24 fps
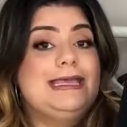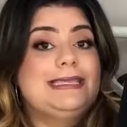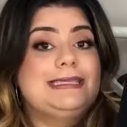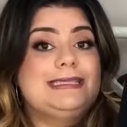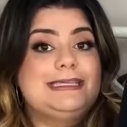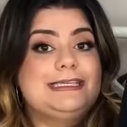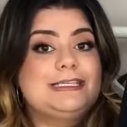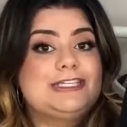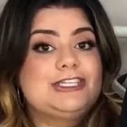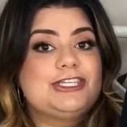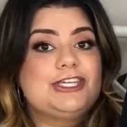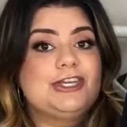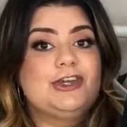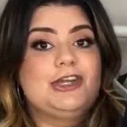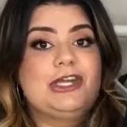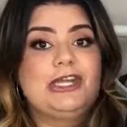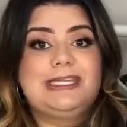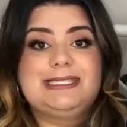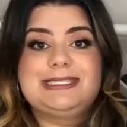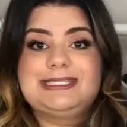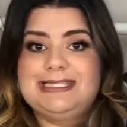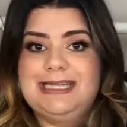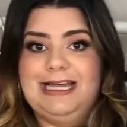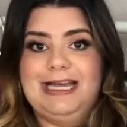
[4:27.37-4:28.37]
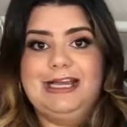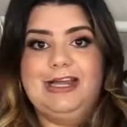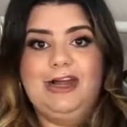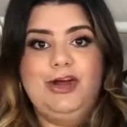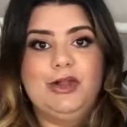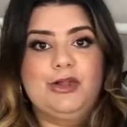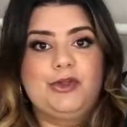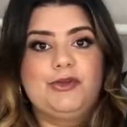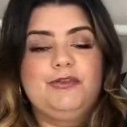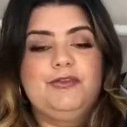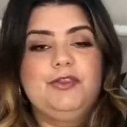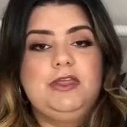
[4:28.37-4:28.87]
This year, it's not
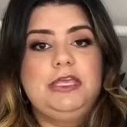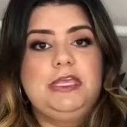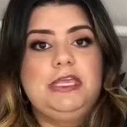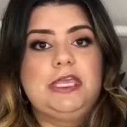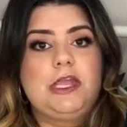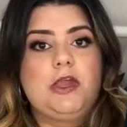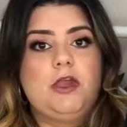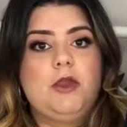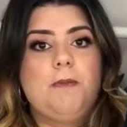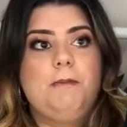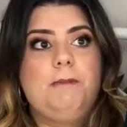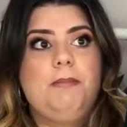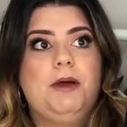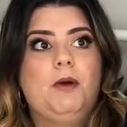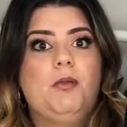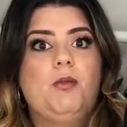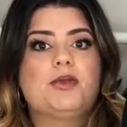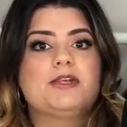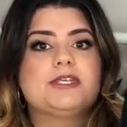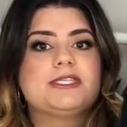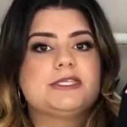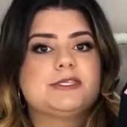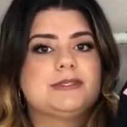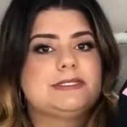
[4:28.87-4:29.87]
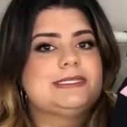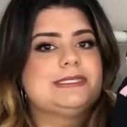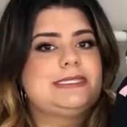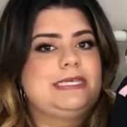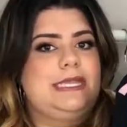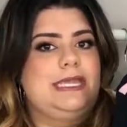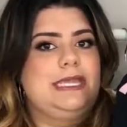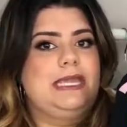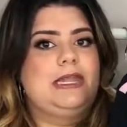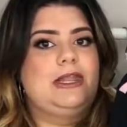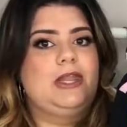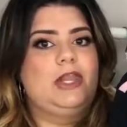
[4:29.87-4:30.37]
color of the year, but we're still
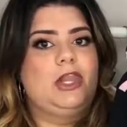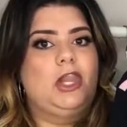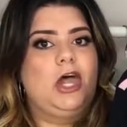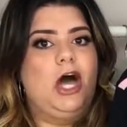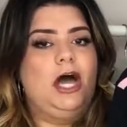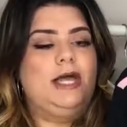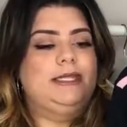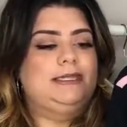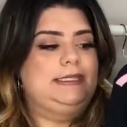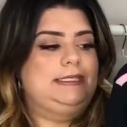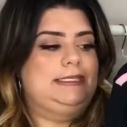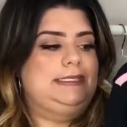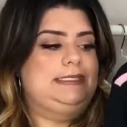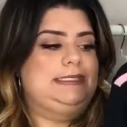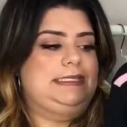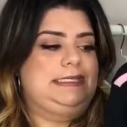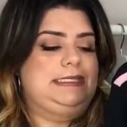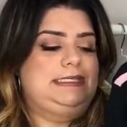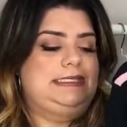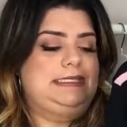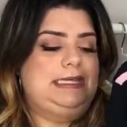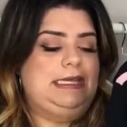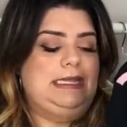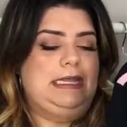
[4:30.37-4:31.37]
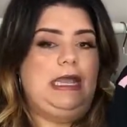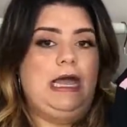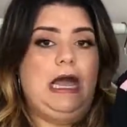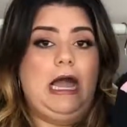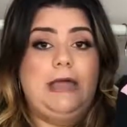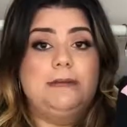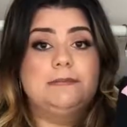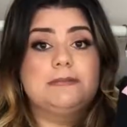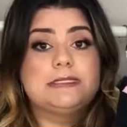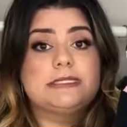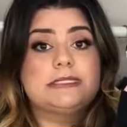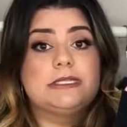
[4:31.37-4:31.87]
seeing it a lot this season.
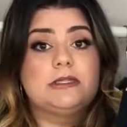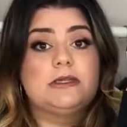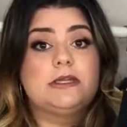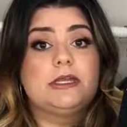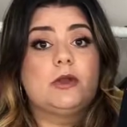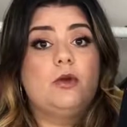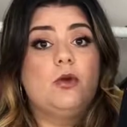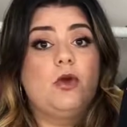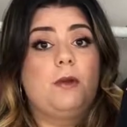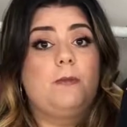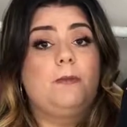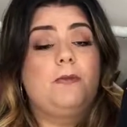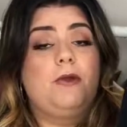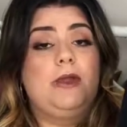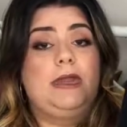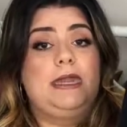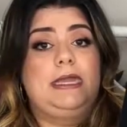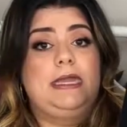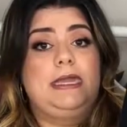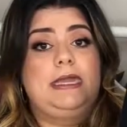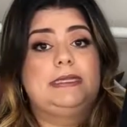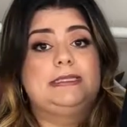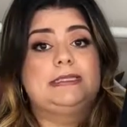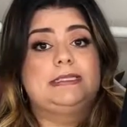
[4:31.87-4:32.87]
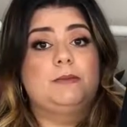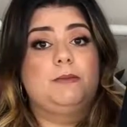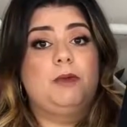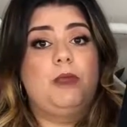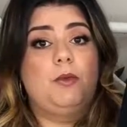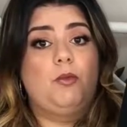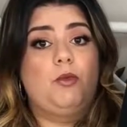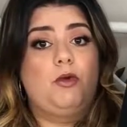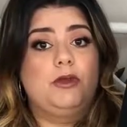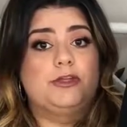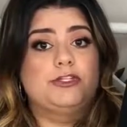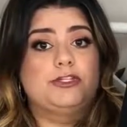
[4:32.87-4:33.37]
I'm still incorporating it into my
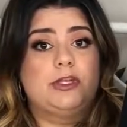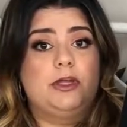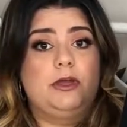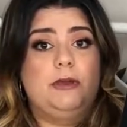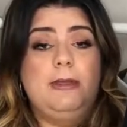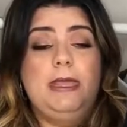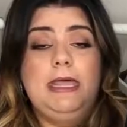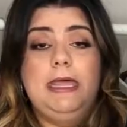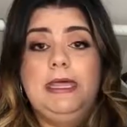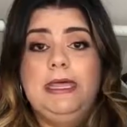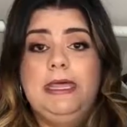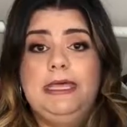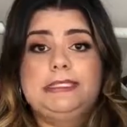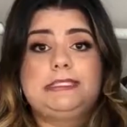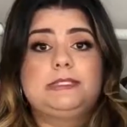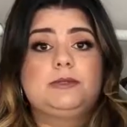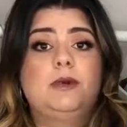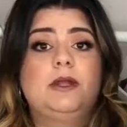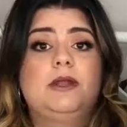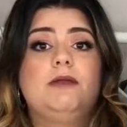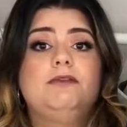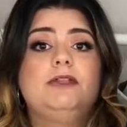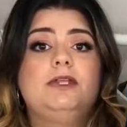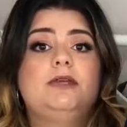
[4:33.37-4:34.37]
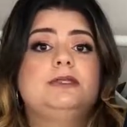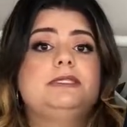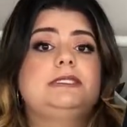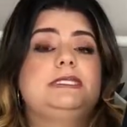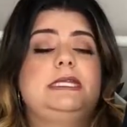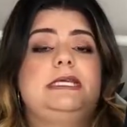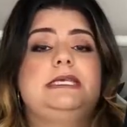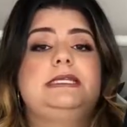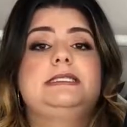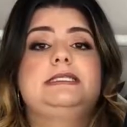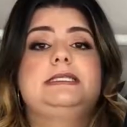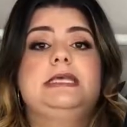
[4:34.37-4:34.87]
wardrobe. It's one of those
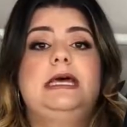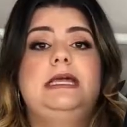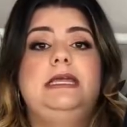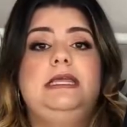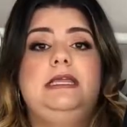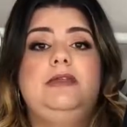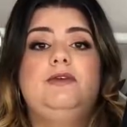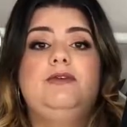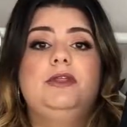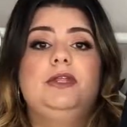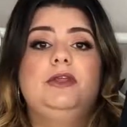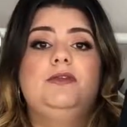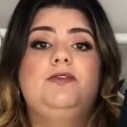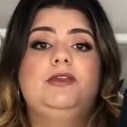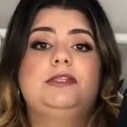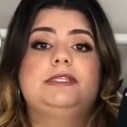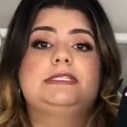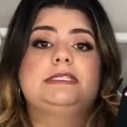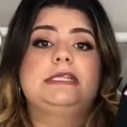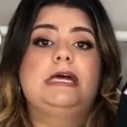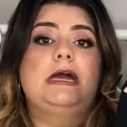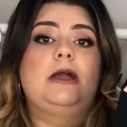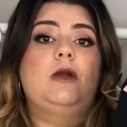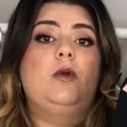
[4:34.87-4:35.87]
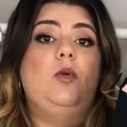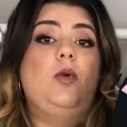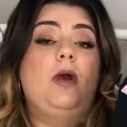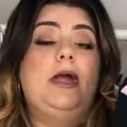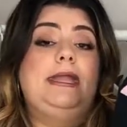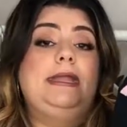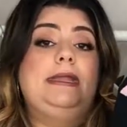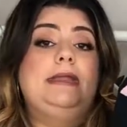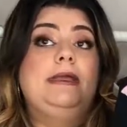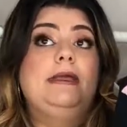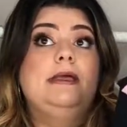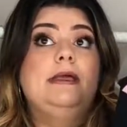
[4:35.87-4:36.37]
things that even if it's not
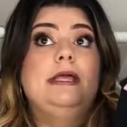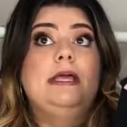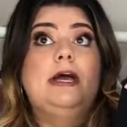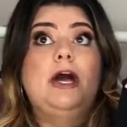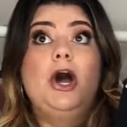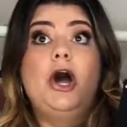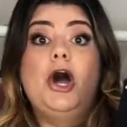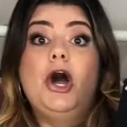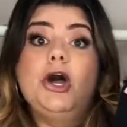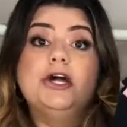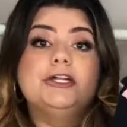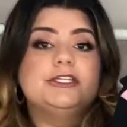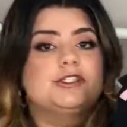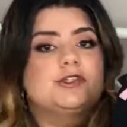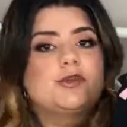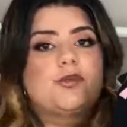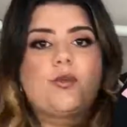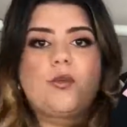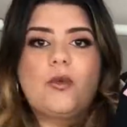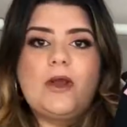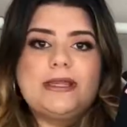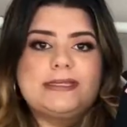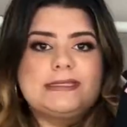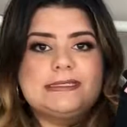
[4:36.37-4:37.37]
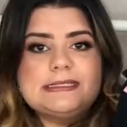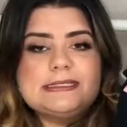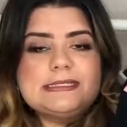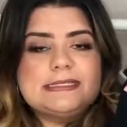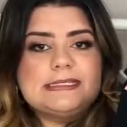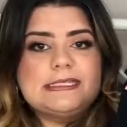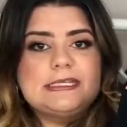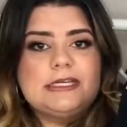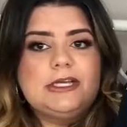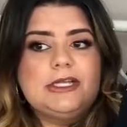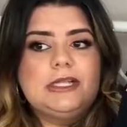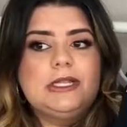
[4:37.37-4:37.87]
quite on trend
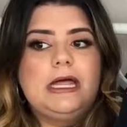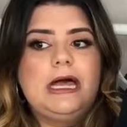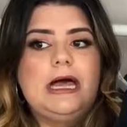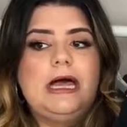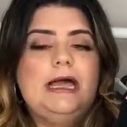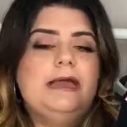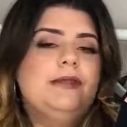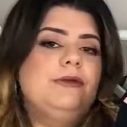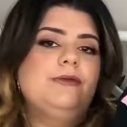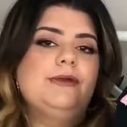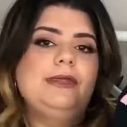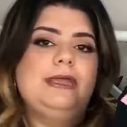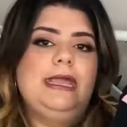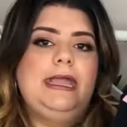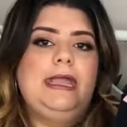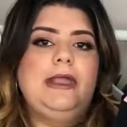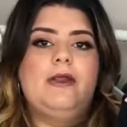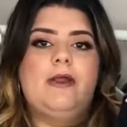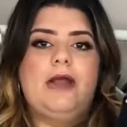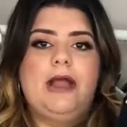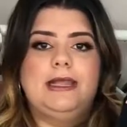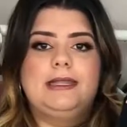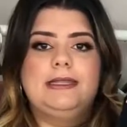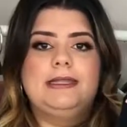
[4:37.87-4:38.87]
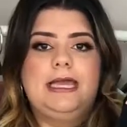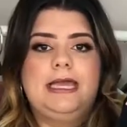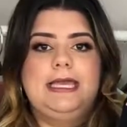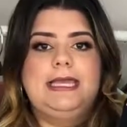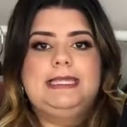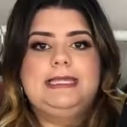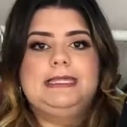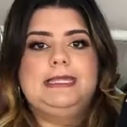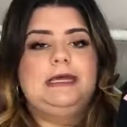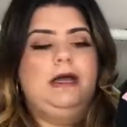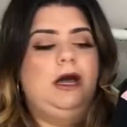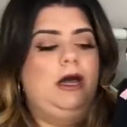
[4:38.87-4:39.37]
still, I don't care. I
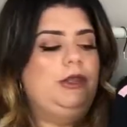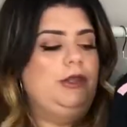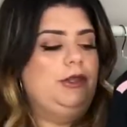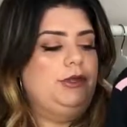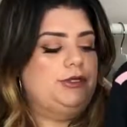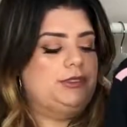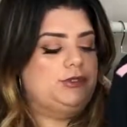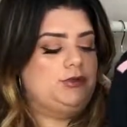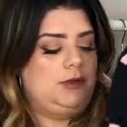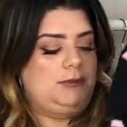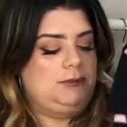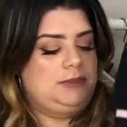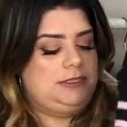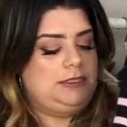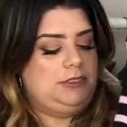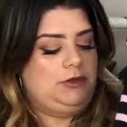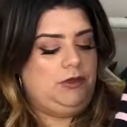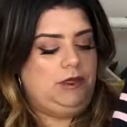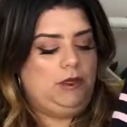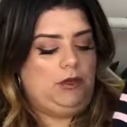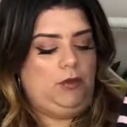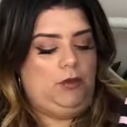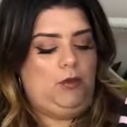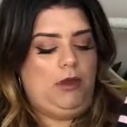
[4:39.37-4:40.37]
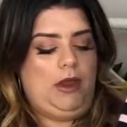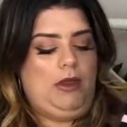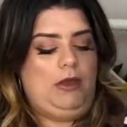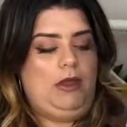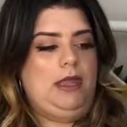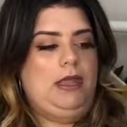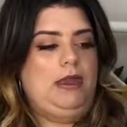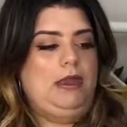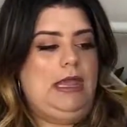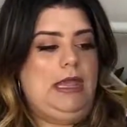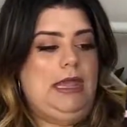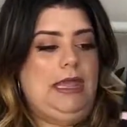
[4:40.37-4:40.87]
like the color, so I'm still gonna wear
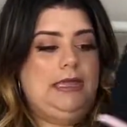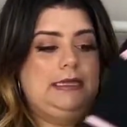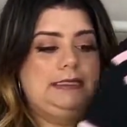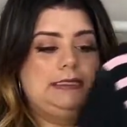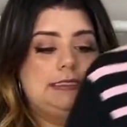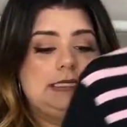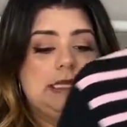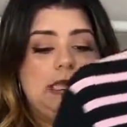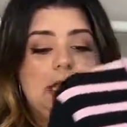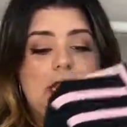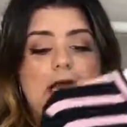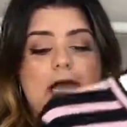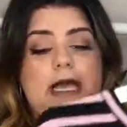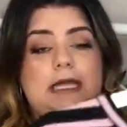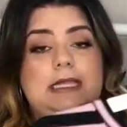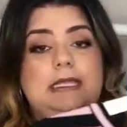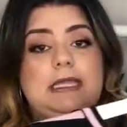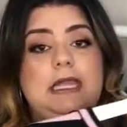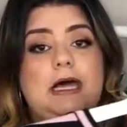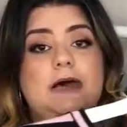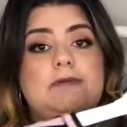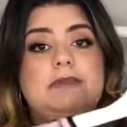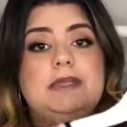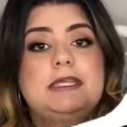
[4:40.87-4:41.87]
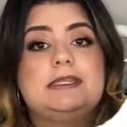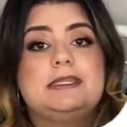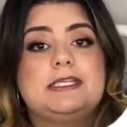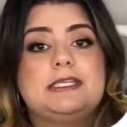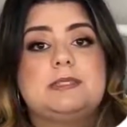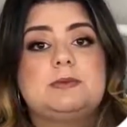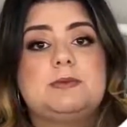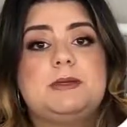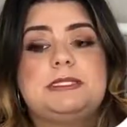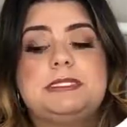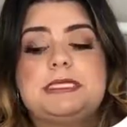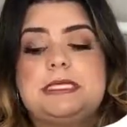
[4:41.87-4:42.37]
it. And I love that
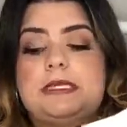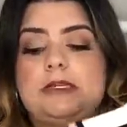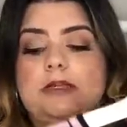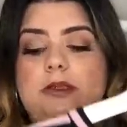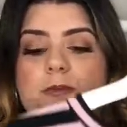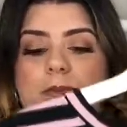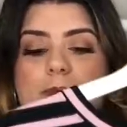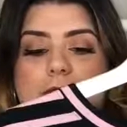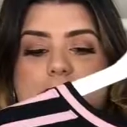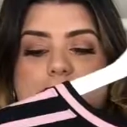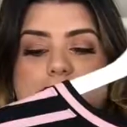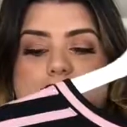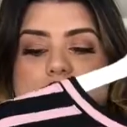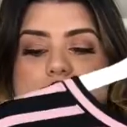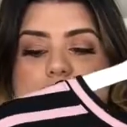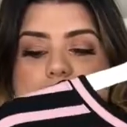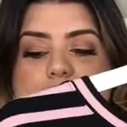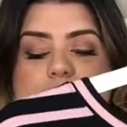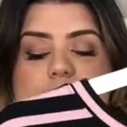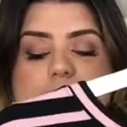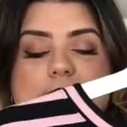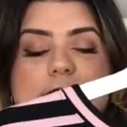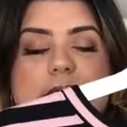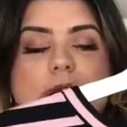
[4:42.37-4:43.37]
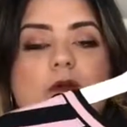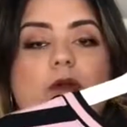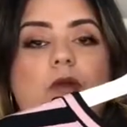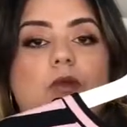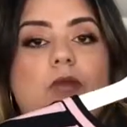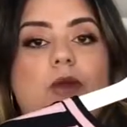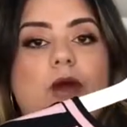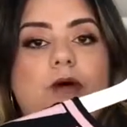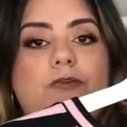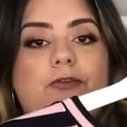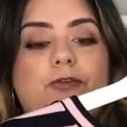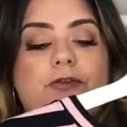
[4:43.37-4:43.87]
this particular piece has these little
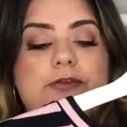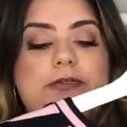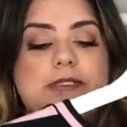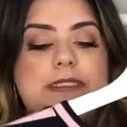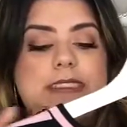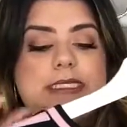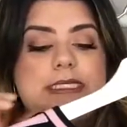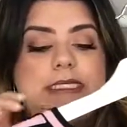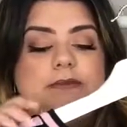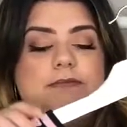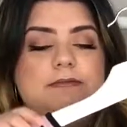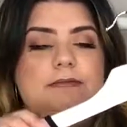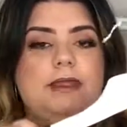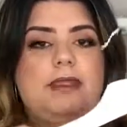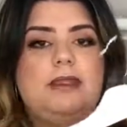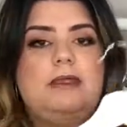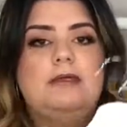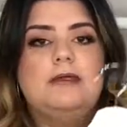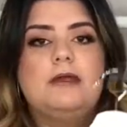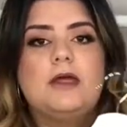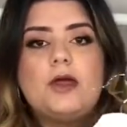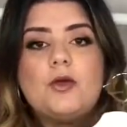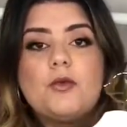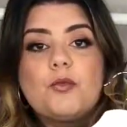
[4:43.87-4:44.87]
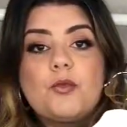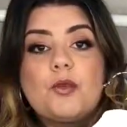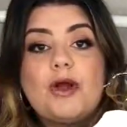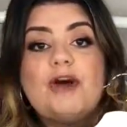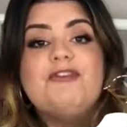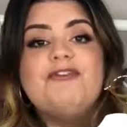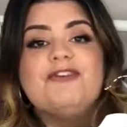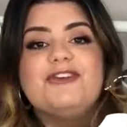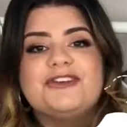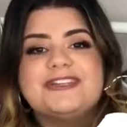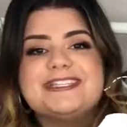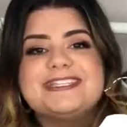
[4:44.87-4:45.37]
ruffle
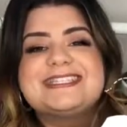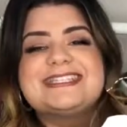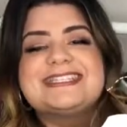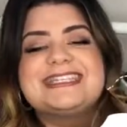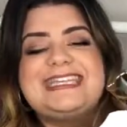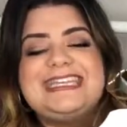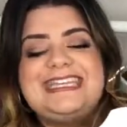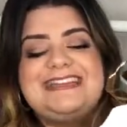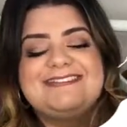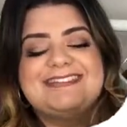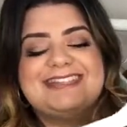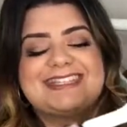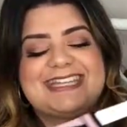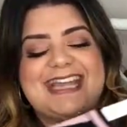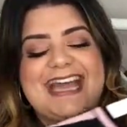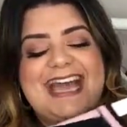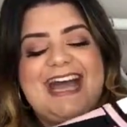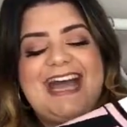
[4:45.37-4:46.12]
sleeves.